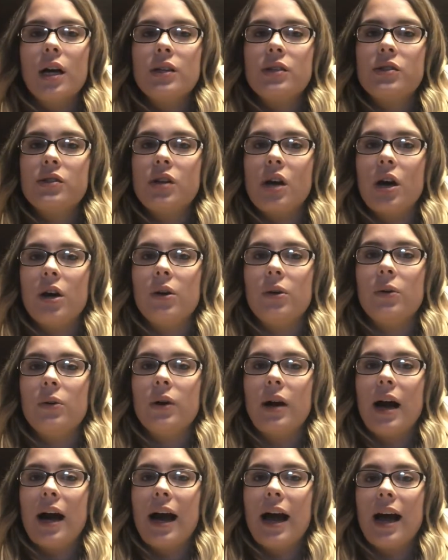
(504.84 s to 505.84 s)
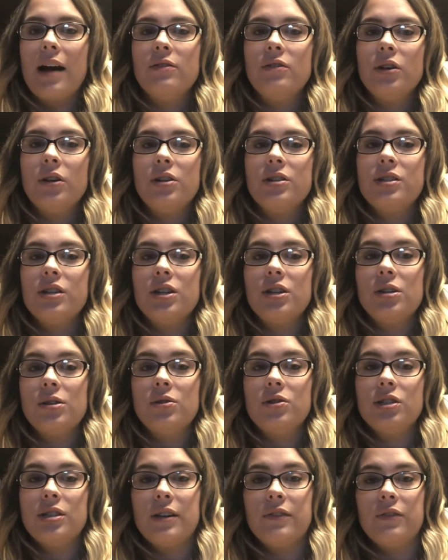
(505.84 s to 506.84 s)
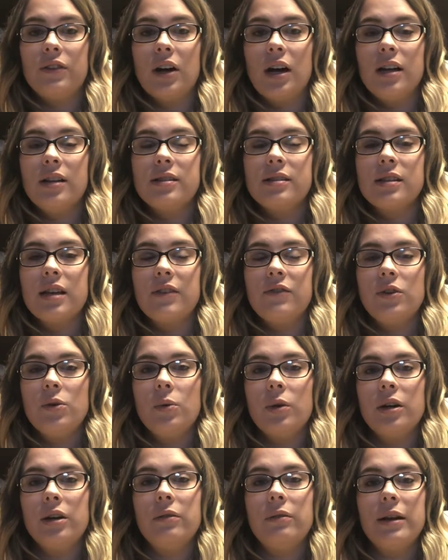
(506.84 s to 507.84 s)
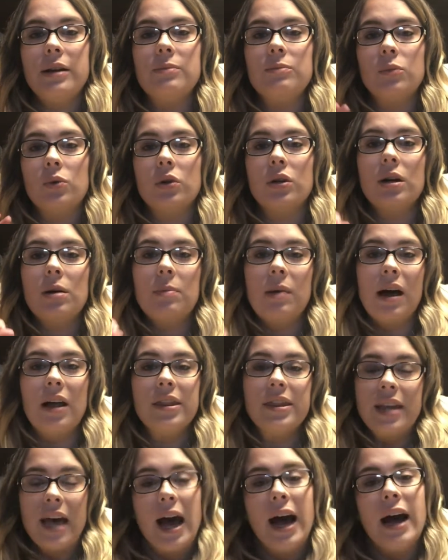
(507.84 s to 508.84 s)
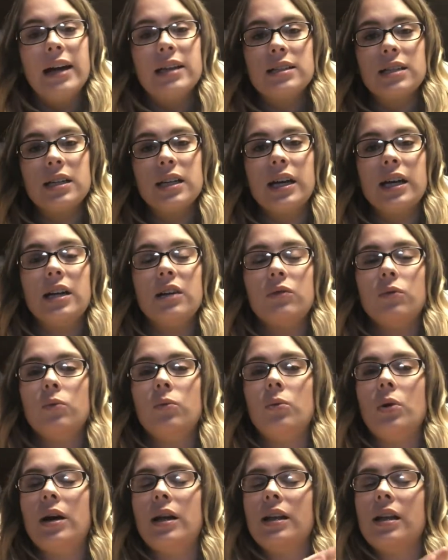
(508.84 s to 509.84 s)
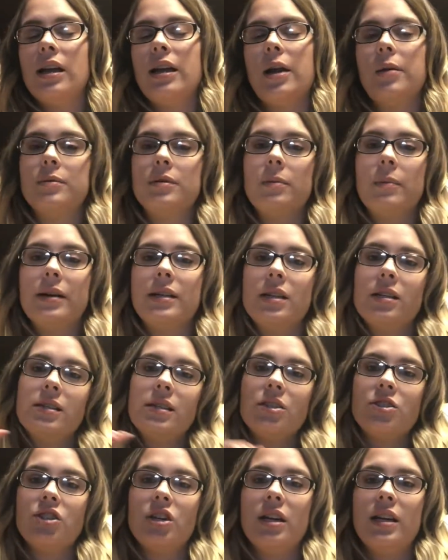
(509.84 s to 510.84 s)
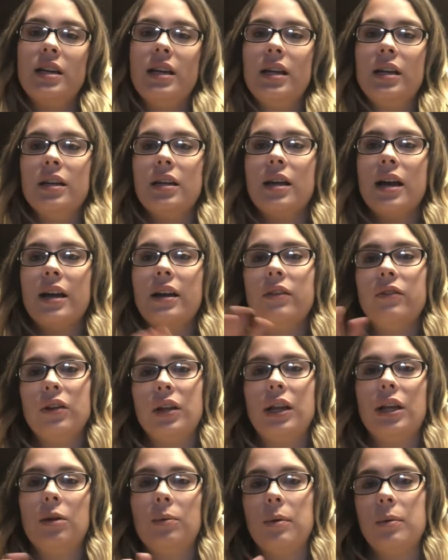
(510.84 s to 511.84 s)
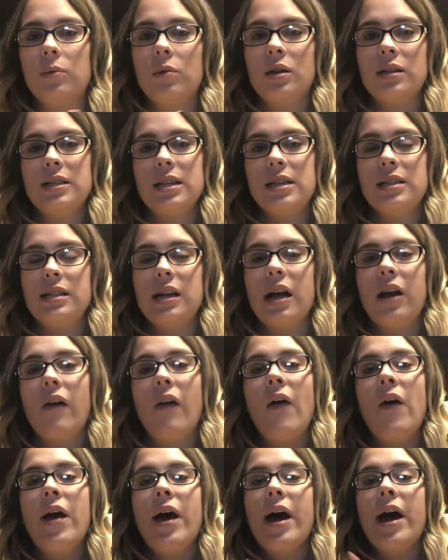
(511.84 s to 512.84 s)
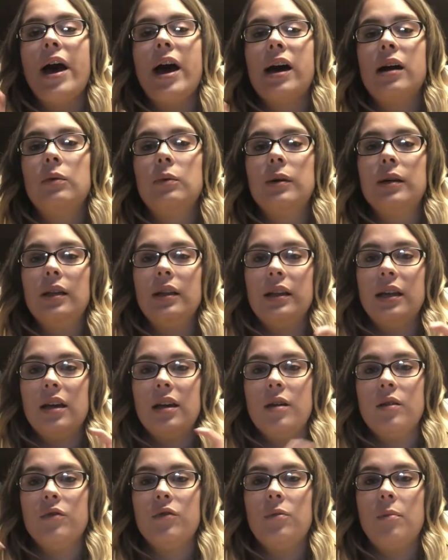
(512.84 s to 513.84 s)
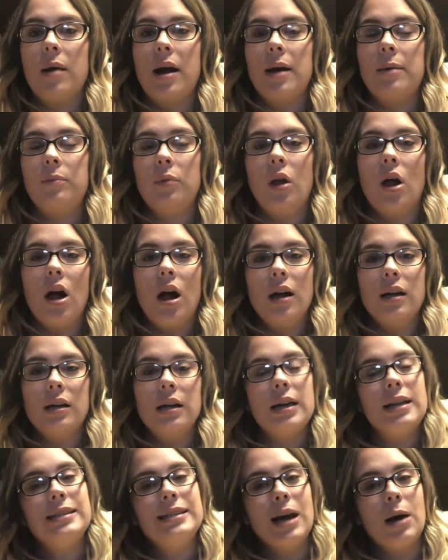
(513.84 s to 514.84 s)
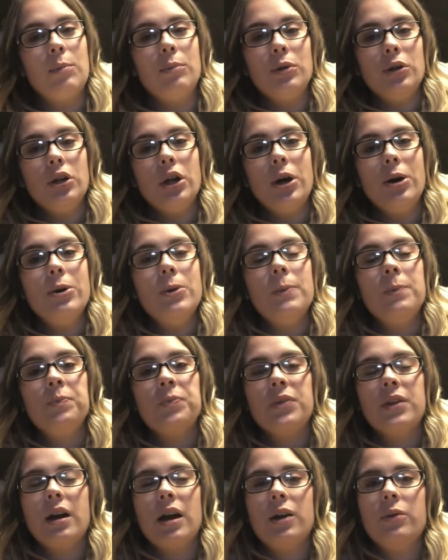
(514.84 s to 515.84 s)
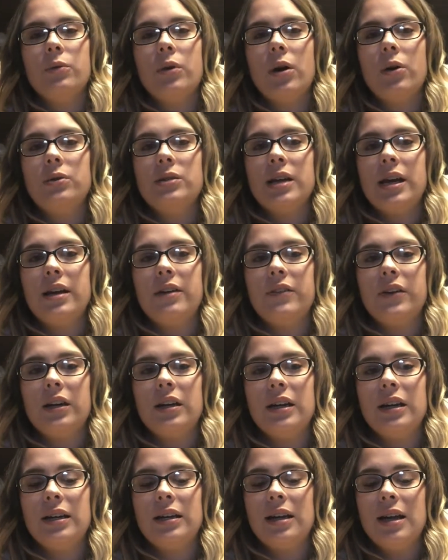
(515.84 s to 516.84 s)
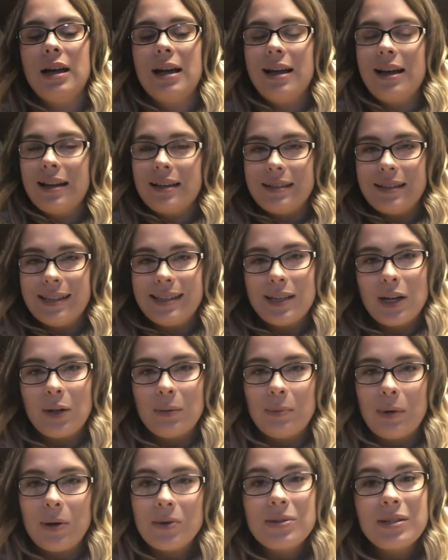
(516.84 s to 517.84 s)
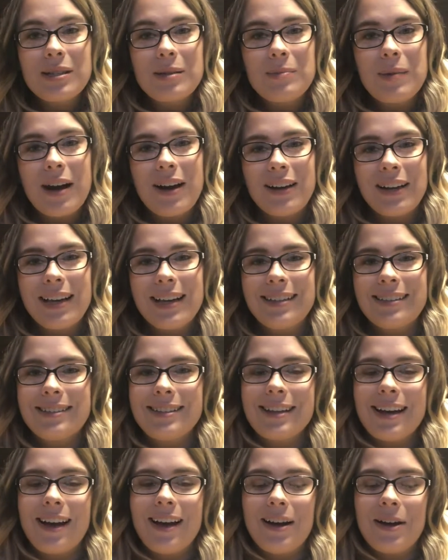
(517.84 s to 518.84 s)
So I have noticed a huge difference. If you want to read more about that and kind of what led up to my decision and kind of a little bit more detail, I will leave my blog down below. I wrote a very detailed post about it,